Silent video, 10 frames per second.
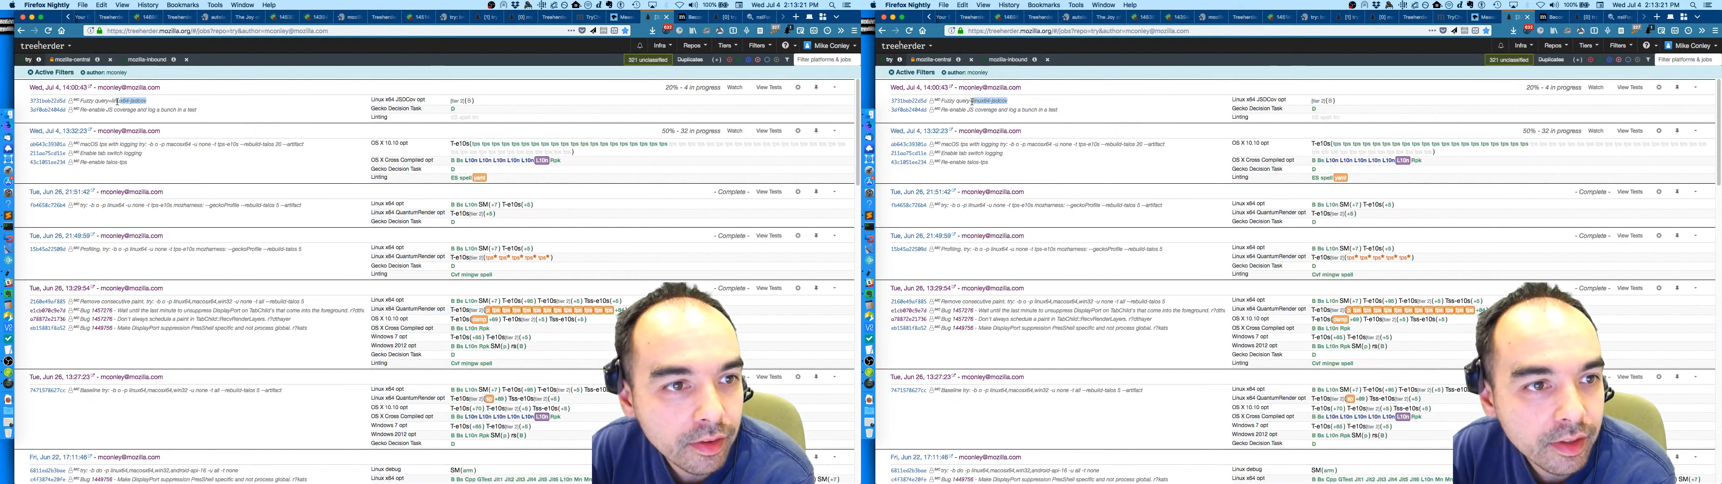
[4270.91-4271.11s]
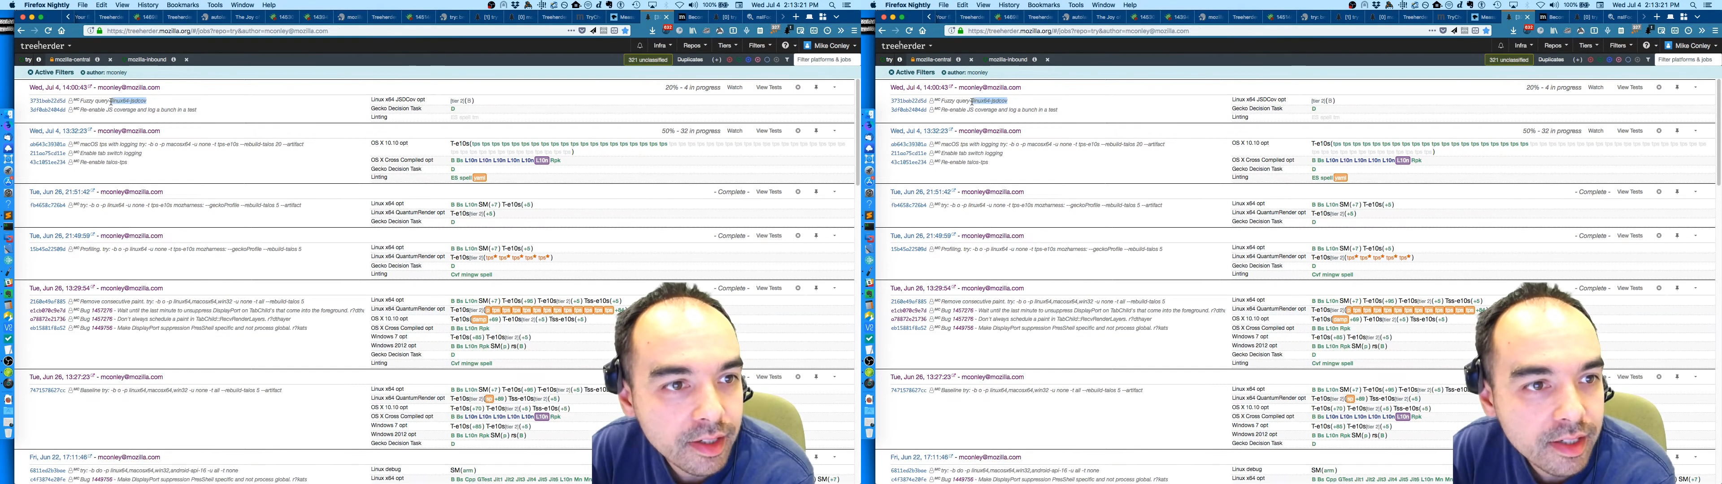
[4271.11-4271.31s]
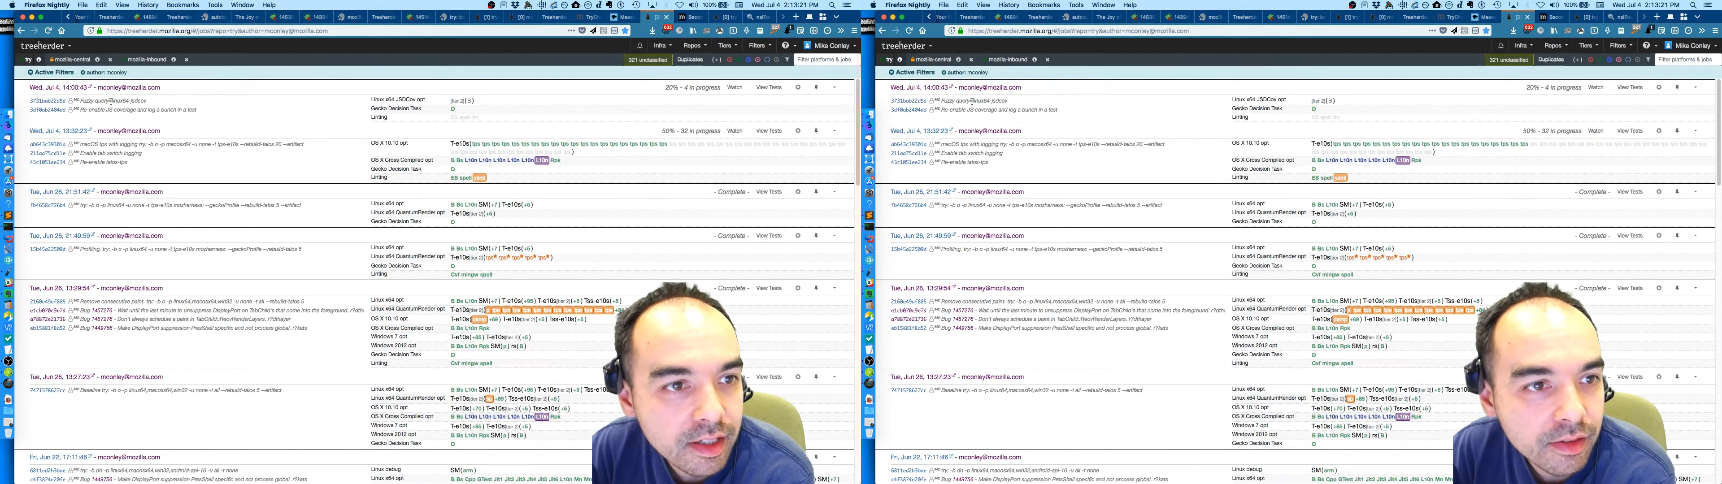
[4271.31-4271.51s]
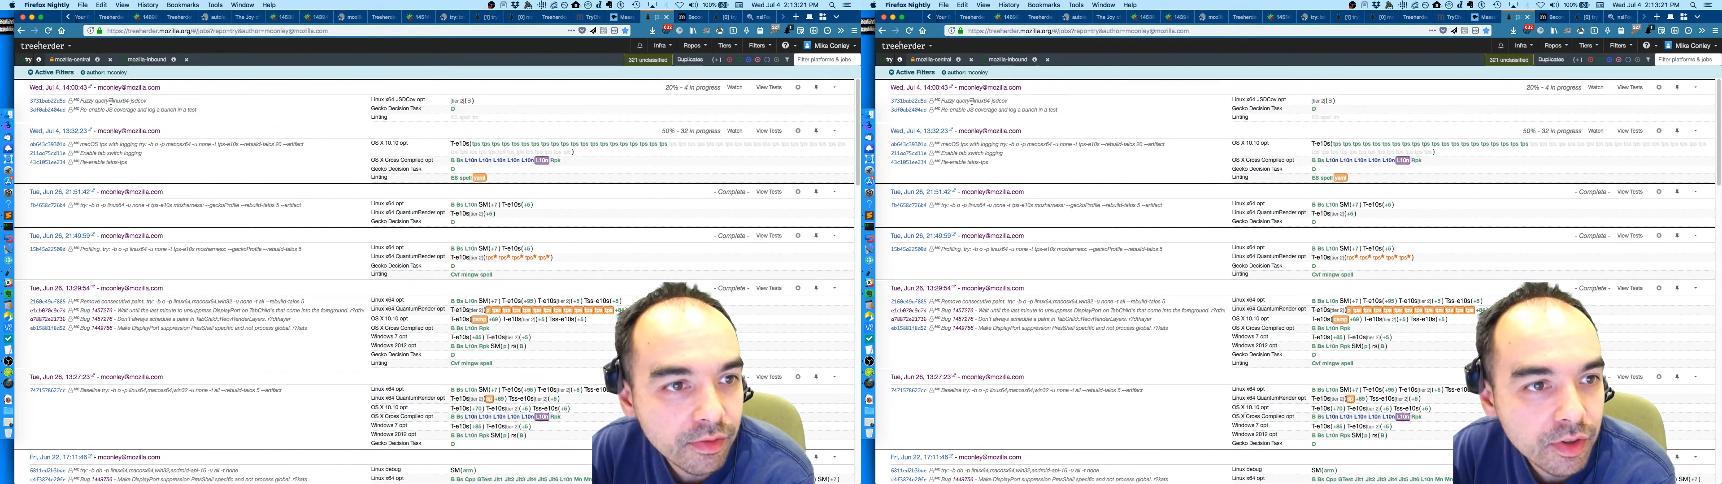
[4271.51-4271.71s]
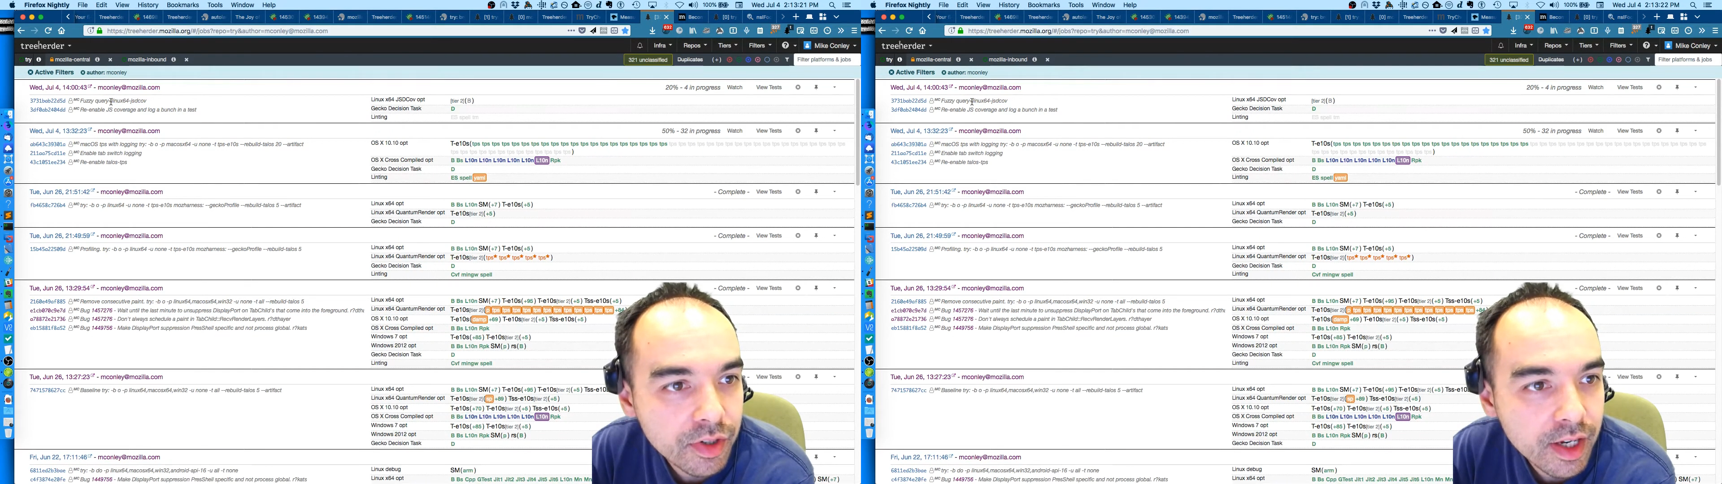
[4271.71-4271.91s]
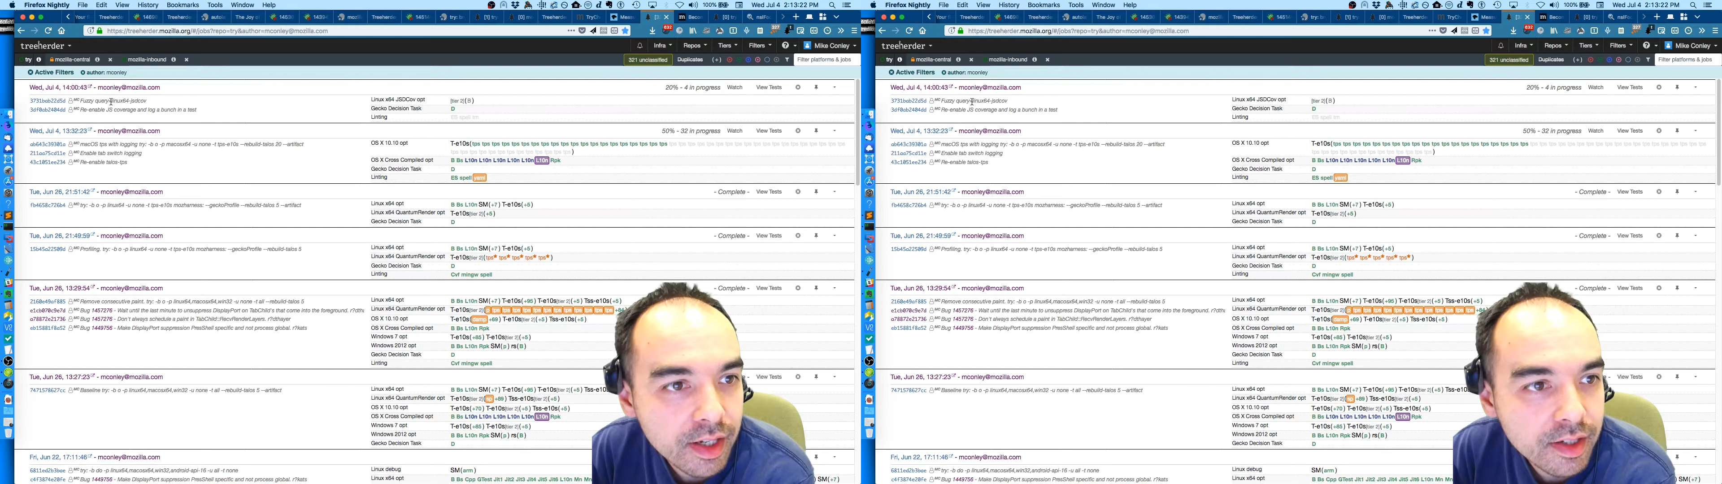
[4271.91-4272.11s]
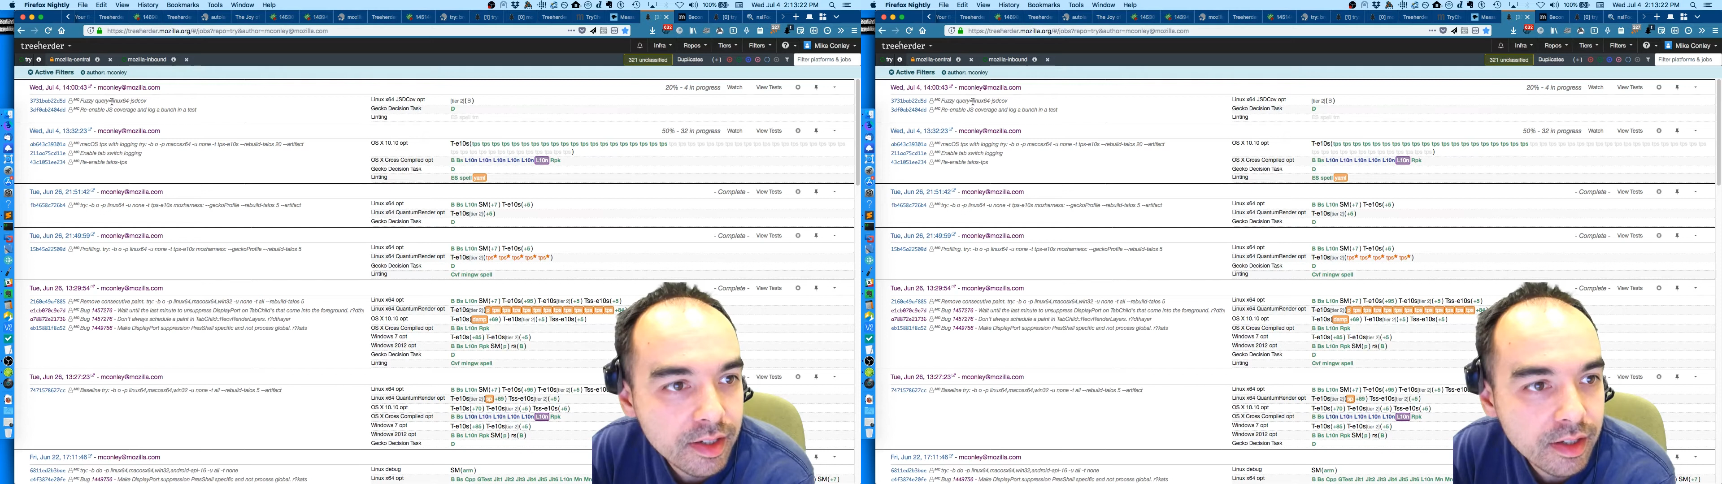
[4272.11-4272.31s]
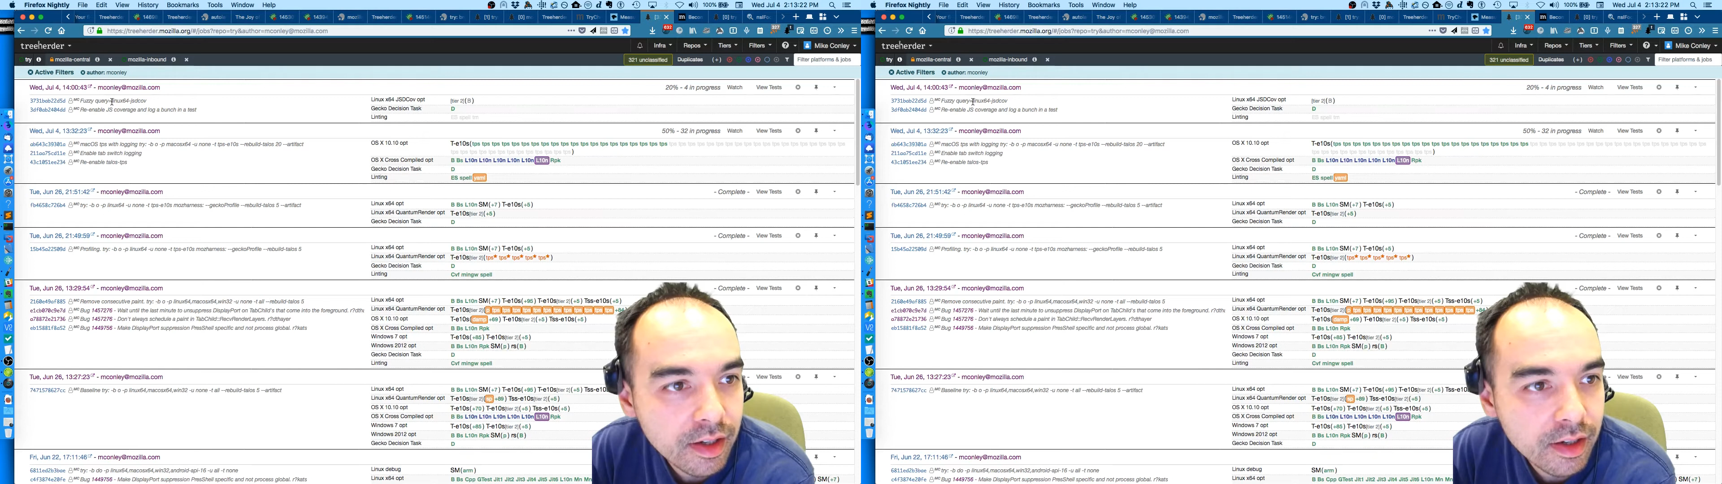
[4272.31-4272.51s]
The Linux 64
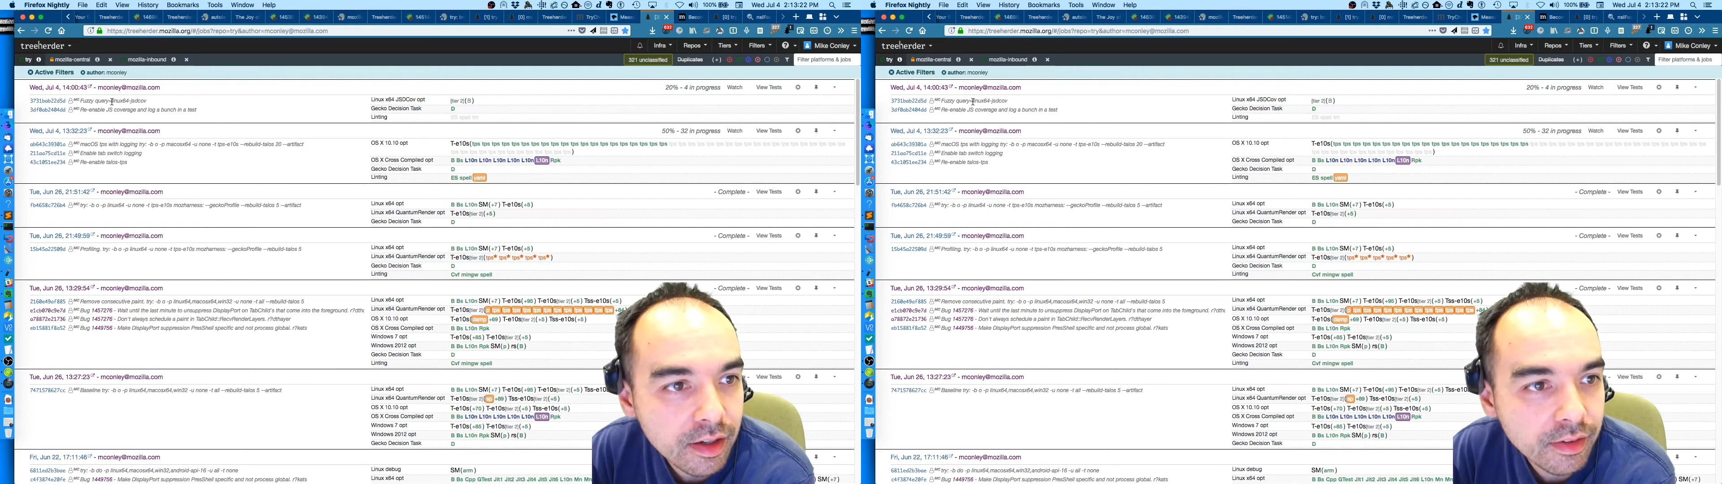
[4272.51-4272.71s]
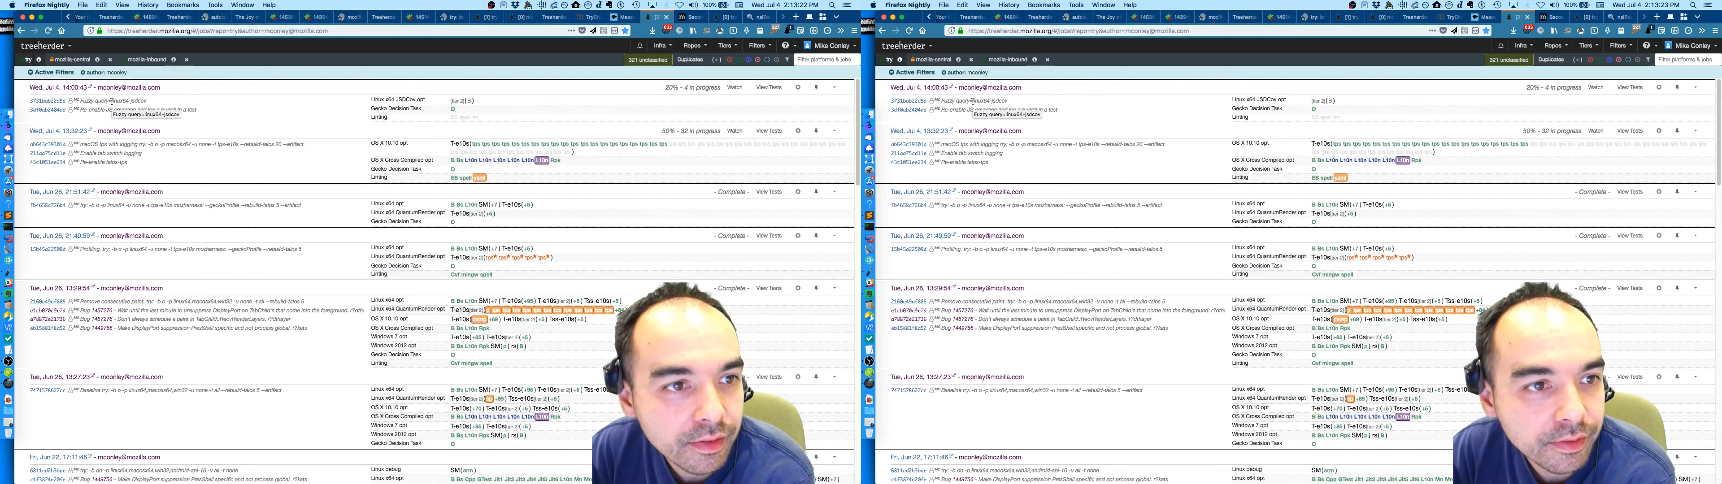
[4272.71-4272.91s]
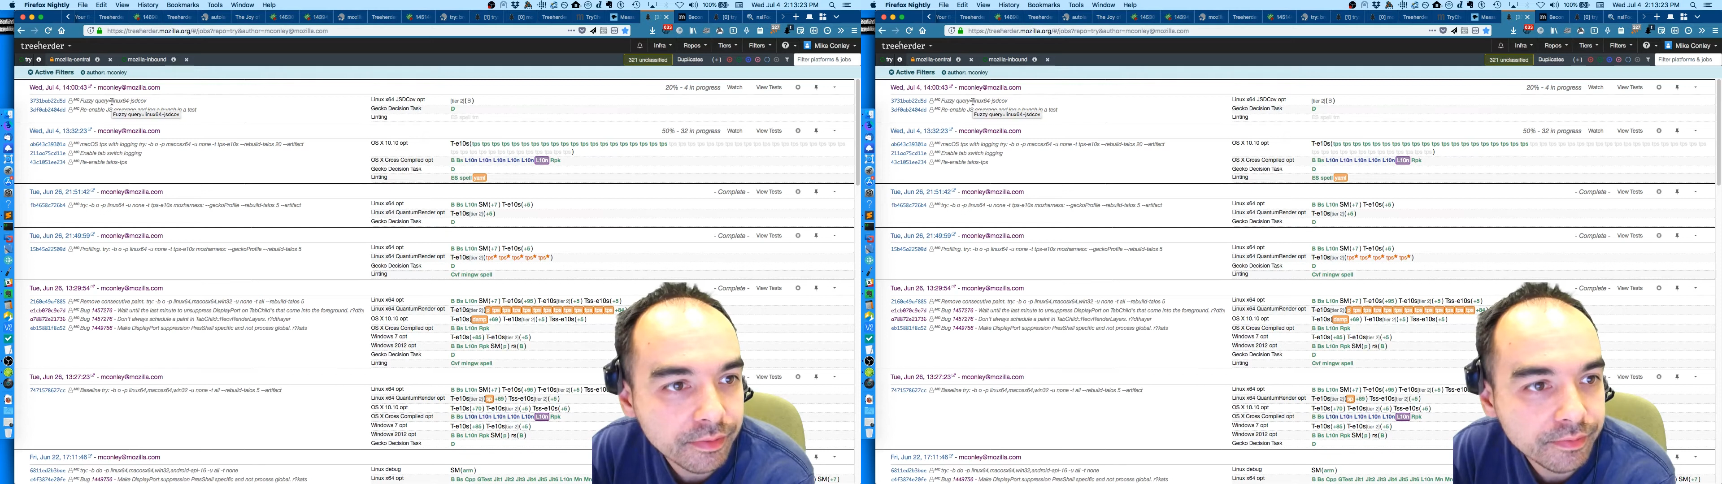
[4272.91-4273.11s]
JSD cov.